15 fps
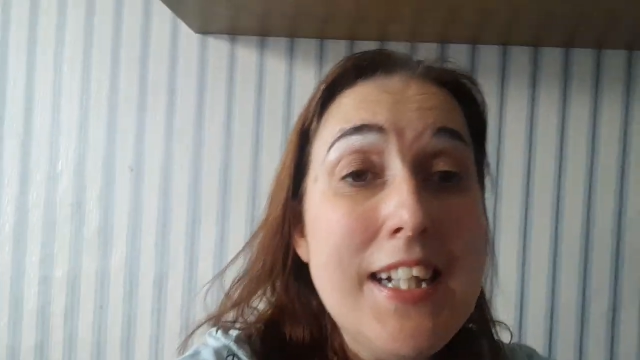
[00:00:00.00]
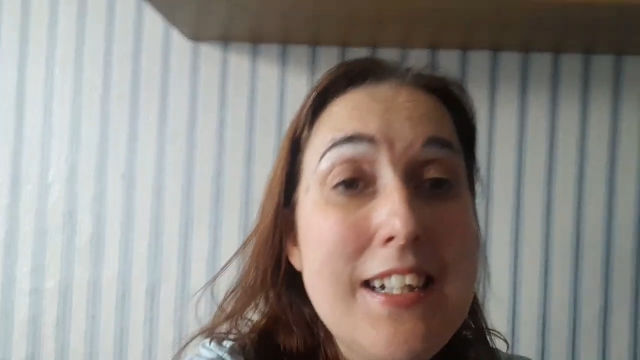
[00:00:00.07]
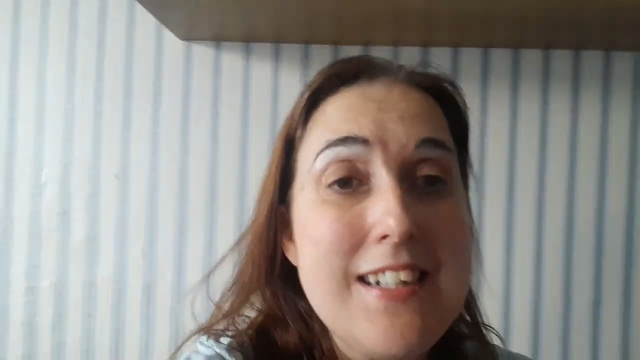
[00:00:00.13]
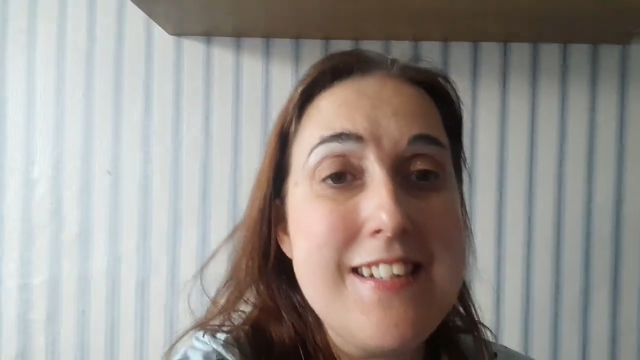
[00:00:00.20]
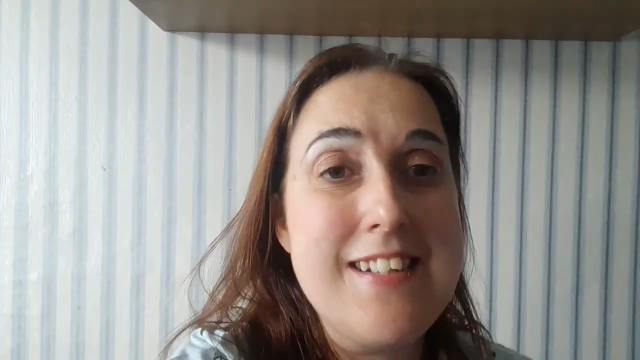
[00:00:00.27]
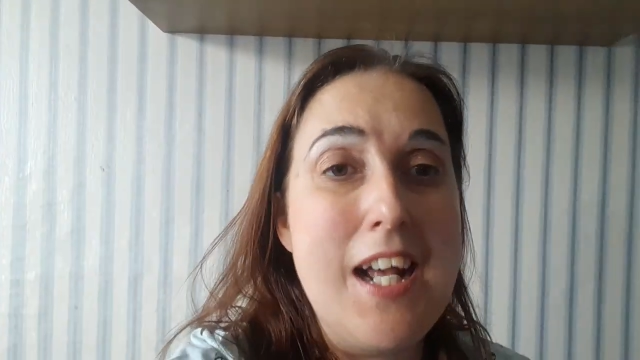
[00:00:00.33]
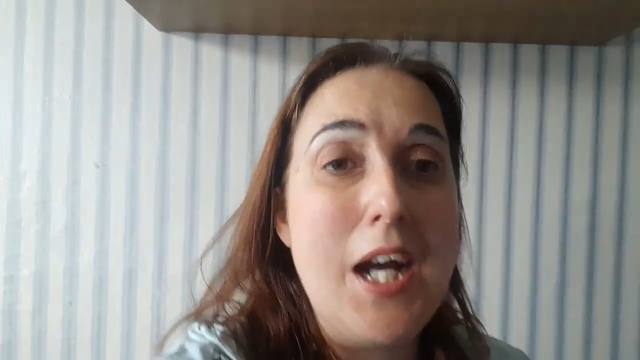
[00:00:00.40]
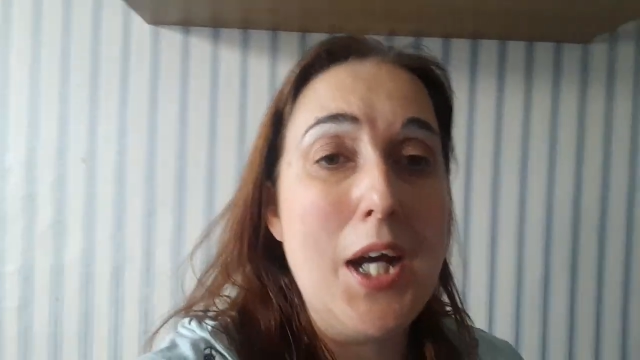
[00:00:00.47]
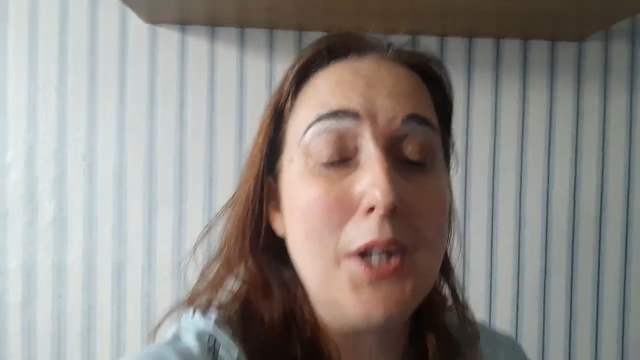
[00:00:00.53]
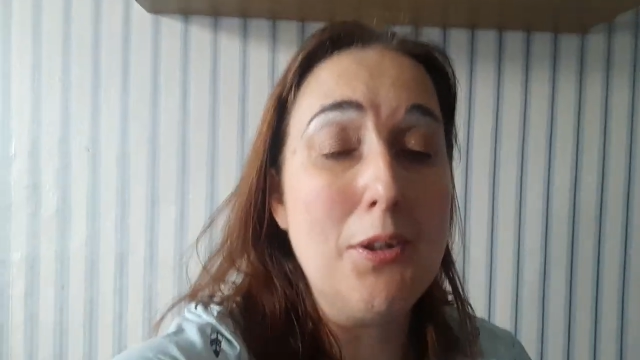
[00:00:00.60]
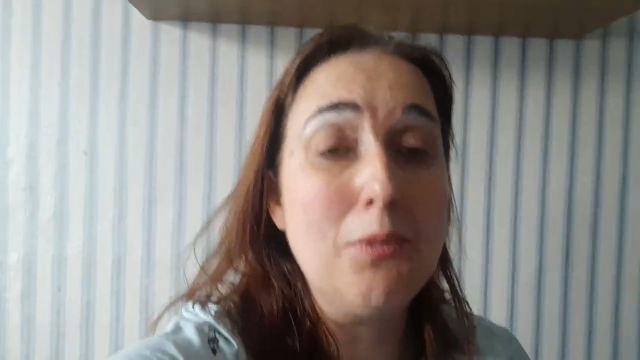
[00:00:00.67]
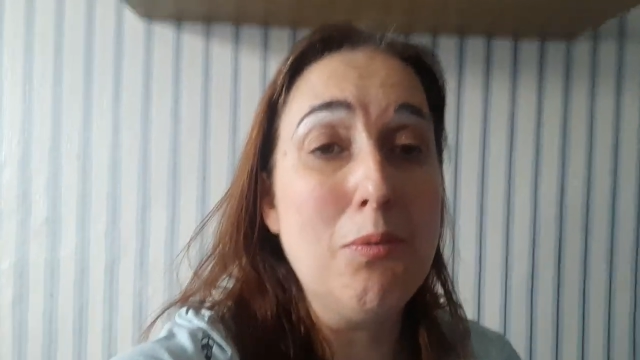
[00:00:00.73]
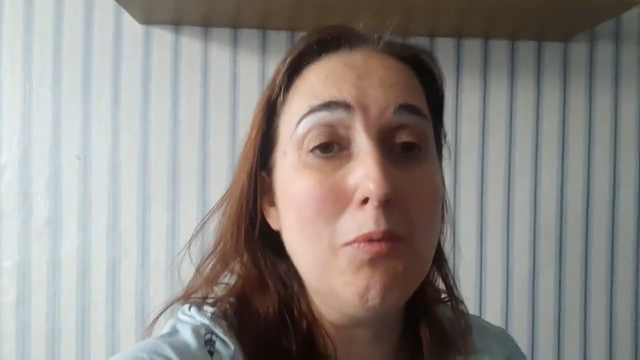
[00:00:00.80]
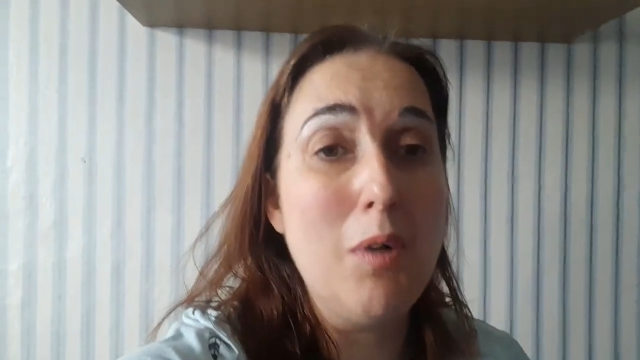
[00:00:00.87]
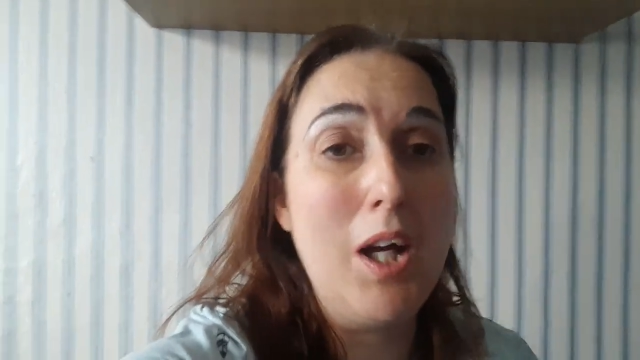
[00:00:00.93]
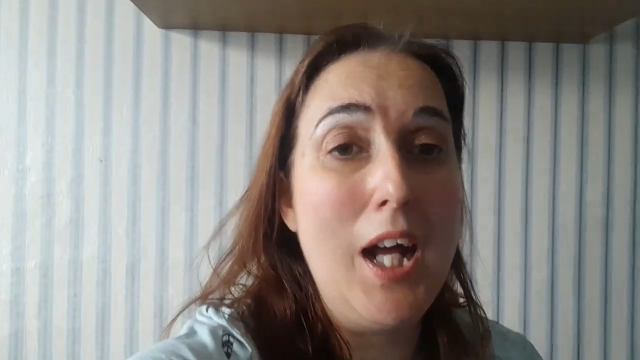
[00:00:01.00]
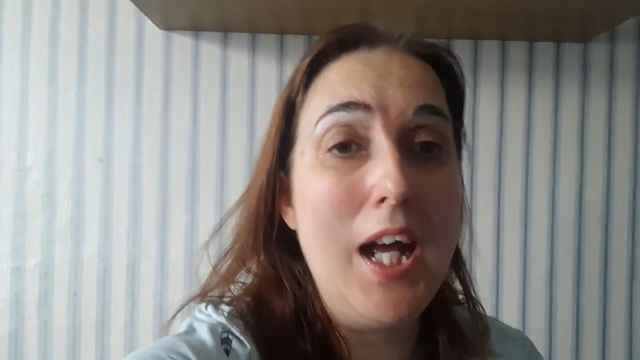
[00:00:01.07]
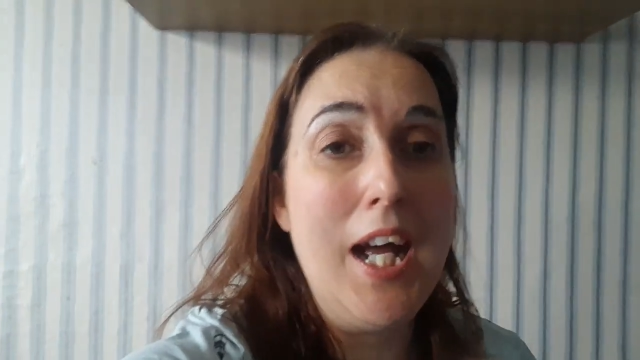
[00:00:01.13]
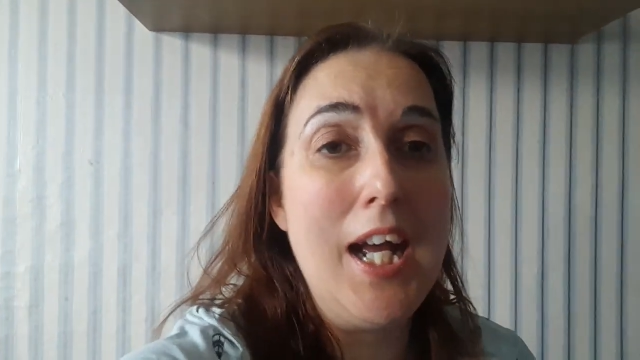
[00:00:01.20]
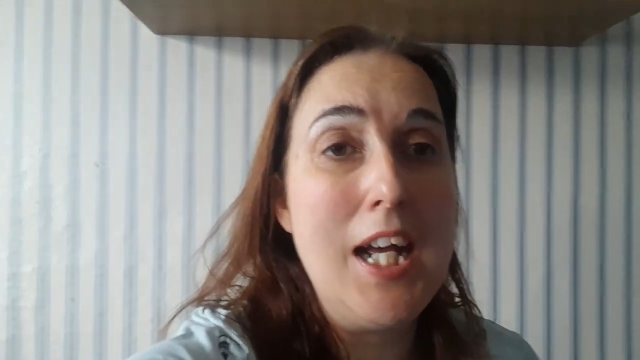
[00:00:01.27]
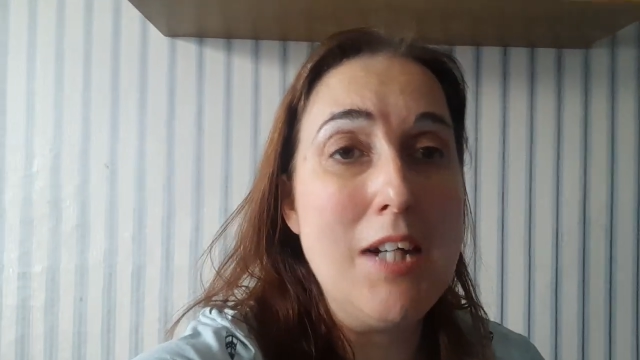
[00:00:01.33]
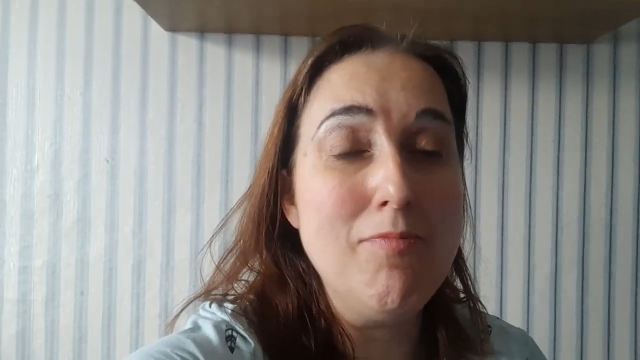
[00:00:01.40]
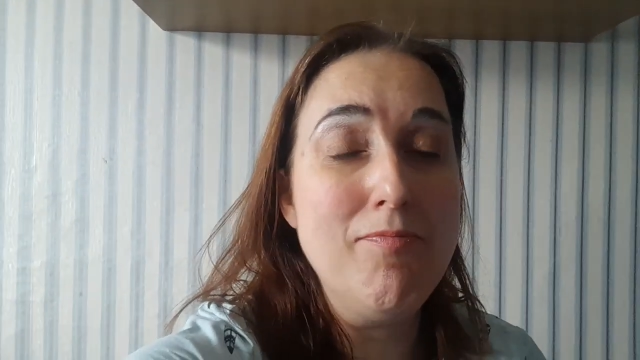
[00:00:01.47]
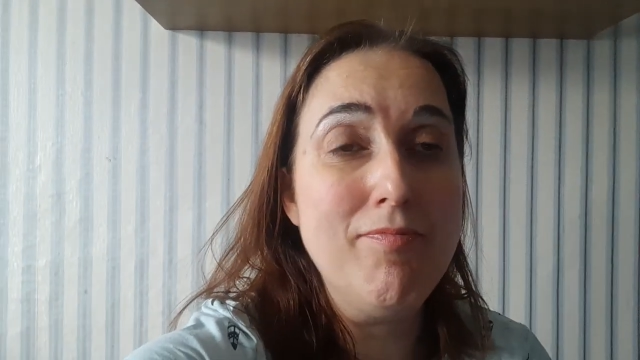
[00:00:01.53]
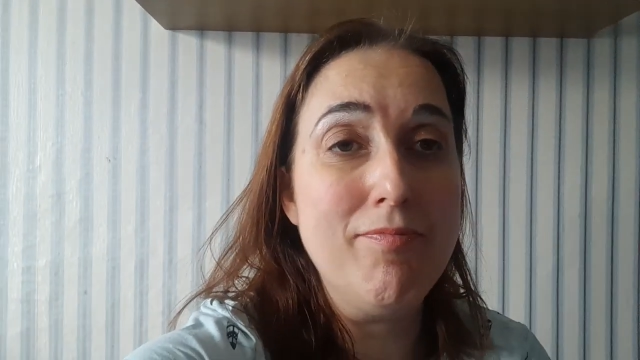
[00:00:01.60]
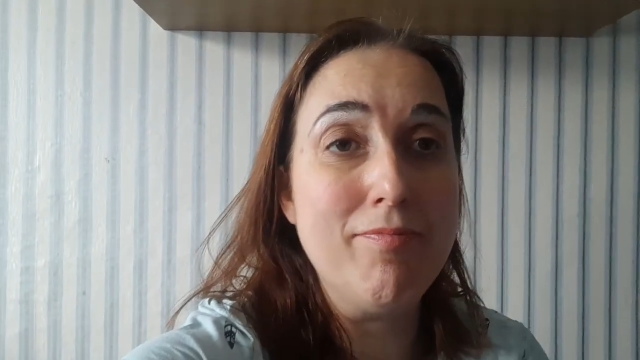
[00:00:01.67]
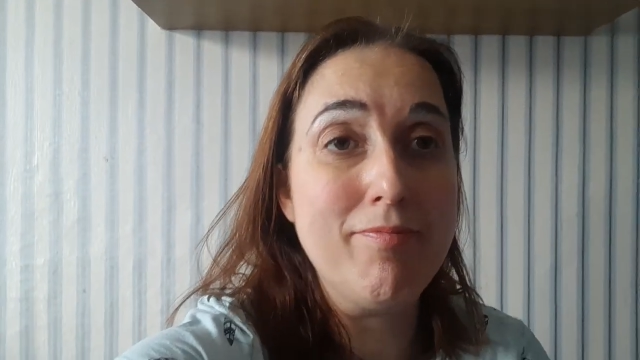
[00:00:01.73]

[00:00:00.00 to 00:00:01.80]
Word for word: so um,